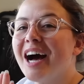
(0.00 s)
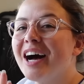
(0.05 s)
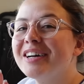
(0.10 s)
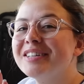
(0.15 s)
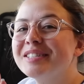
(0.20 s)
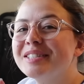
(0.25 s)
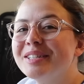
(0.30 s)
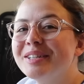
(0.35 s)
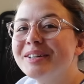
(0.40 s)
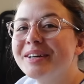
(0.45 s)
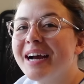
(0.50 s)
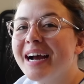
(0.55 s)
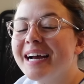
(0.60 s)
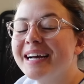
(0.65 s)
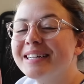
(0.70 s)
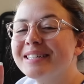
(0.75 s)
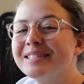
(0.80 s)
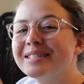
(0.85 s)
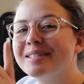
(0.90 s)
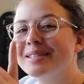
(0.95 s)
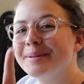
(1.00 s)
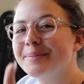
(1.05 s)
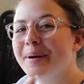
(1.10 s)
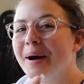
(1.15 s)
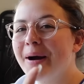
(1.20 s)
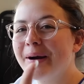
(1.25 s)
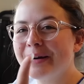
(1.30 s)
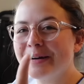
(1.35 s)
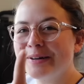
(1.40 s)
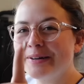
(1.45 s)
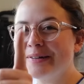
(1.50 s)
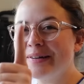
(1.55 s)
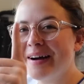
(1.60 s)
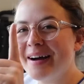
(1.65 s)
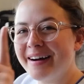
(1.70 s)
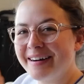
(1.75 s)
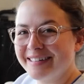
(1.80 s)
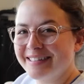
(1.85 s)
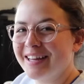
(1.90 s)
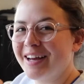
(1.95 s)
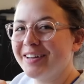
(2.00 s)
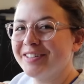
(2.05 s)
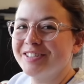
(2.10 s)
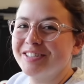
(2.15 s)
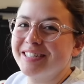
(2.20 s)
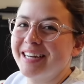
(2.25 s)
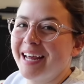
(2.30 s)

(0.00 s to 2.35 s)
I'll see you guys tomorrow on launch